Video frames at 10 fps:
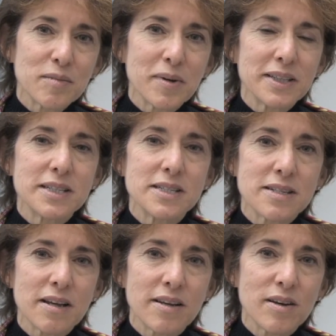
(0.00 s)
by this
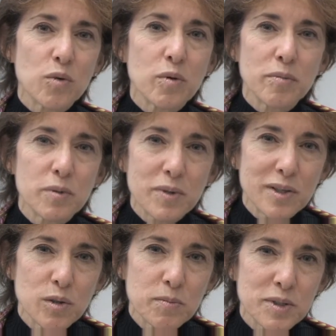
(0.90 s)
study are women with
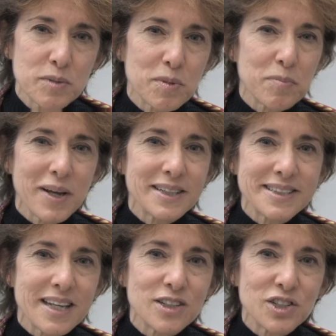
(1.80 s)
lupus, but by
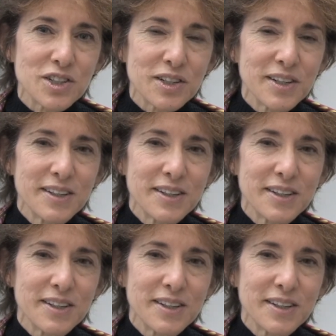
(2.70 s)
extension,